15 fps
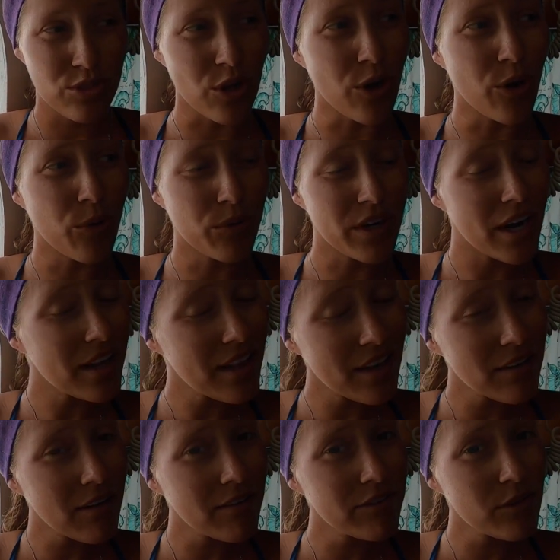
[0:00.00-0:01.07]
So we're not
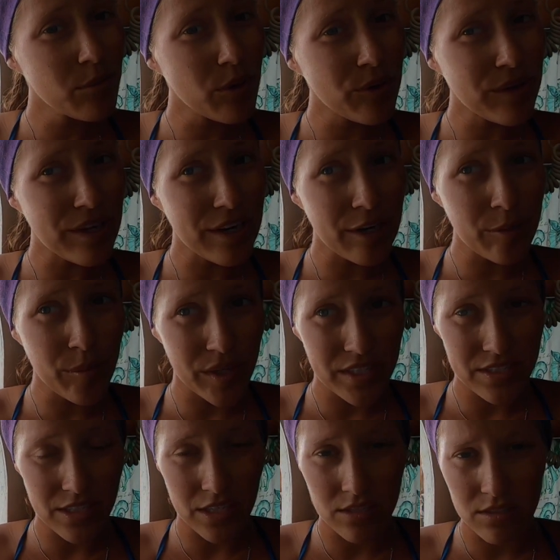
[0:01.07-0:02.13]
allowed off the boat here, but
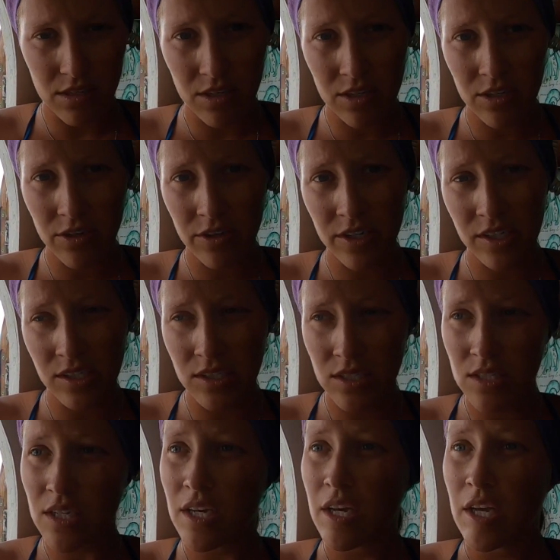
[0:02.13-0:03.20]
it's like a zillion
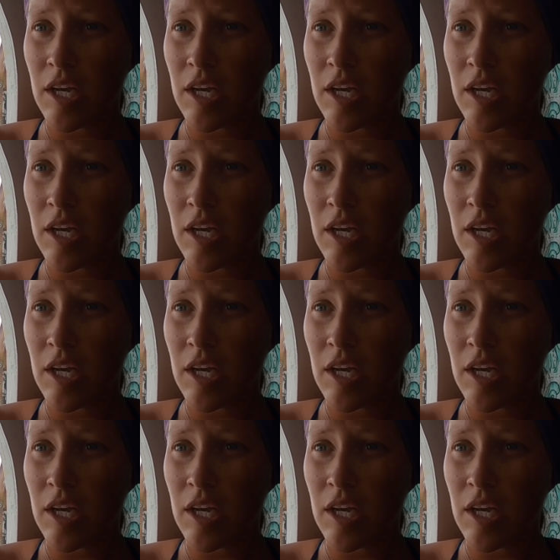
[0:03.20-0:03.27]
degrees.